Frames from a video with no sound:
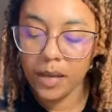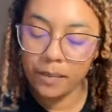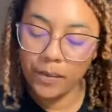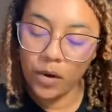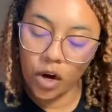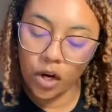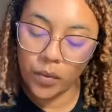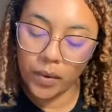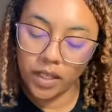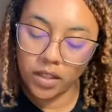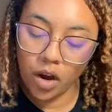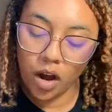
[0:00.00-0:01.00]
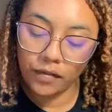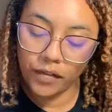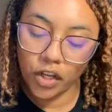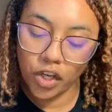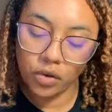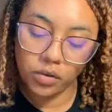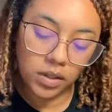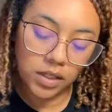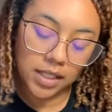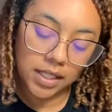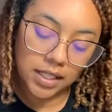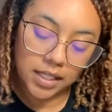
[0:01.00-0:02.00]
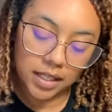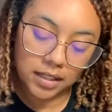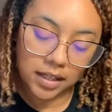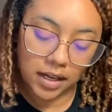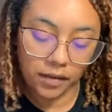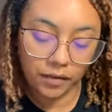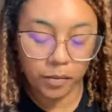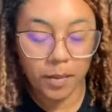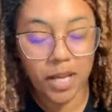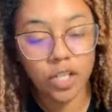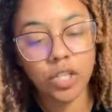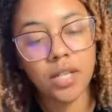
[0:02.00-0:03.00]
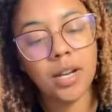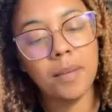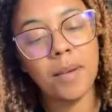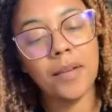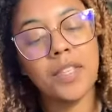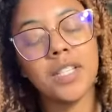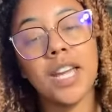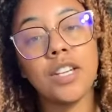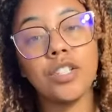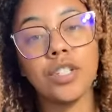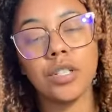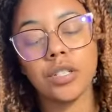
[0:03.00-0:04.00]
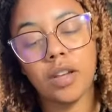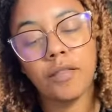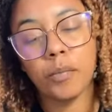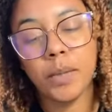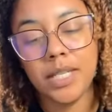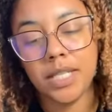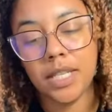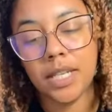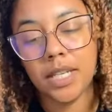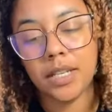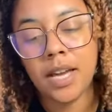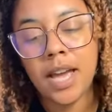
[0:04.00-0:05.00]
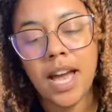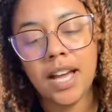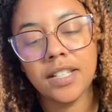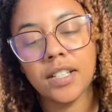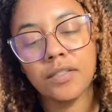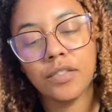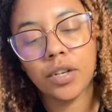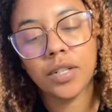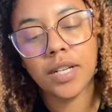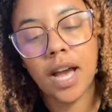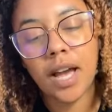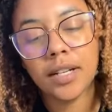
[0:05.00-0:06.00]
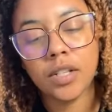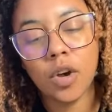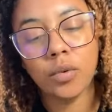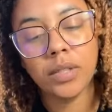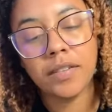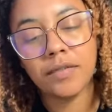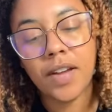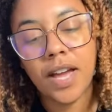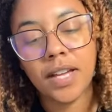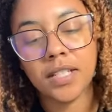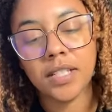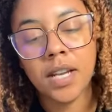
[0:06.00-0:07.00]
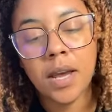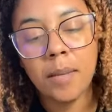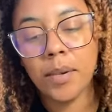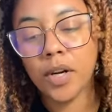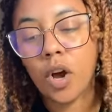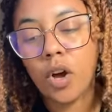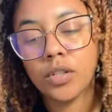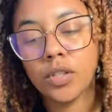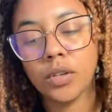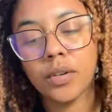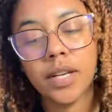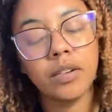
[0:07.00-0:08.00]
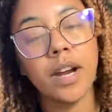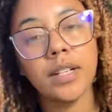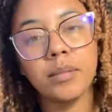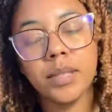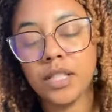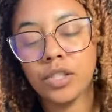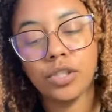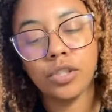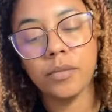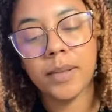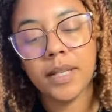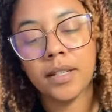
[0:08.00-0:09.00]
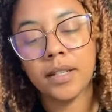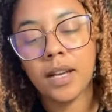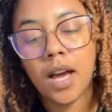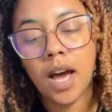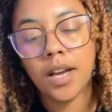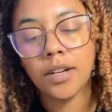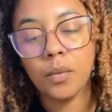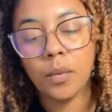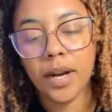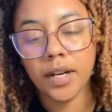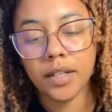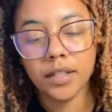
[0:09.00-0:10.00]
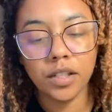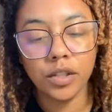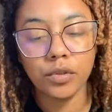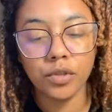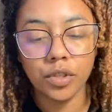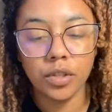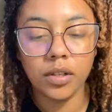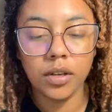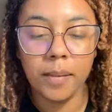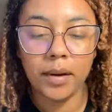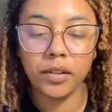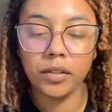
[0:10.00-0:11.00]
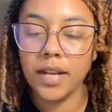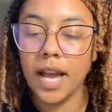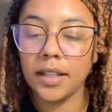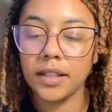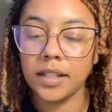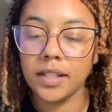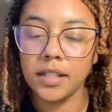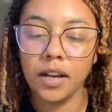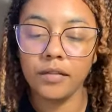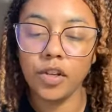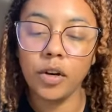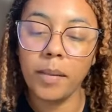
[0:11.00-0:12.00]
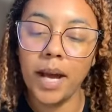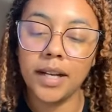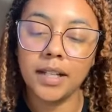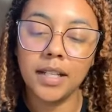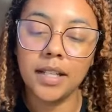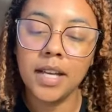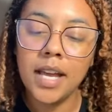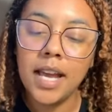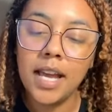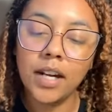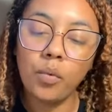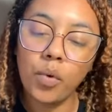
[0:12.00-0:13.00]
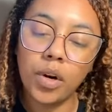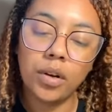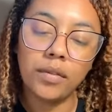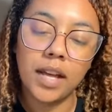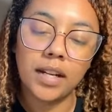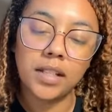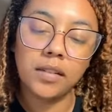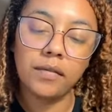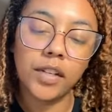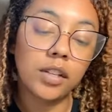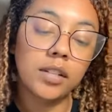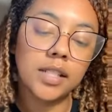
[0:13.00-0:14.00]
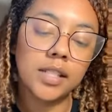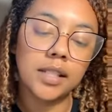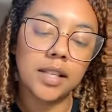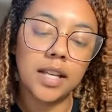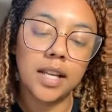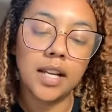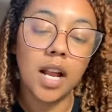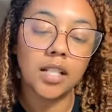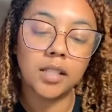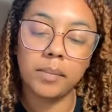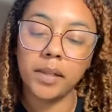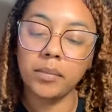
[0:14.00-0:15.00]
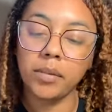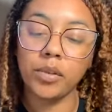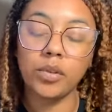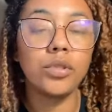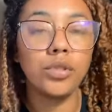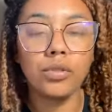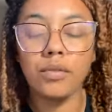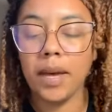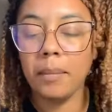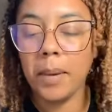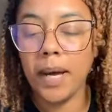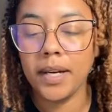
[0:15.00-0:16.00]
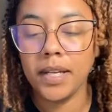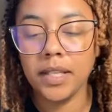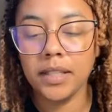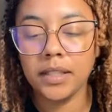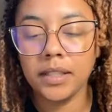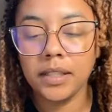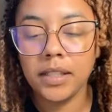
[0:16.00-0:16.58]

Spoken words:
People are quick to offer you statistics and information about the dangers of obesity as if you're not only fat, but also incredibly stupid, unaware, delusional about the realities of your body in a world that is vigorously inhospitable to that body.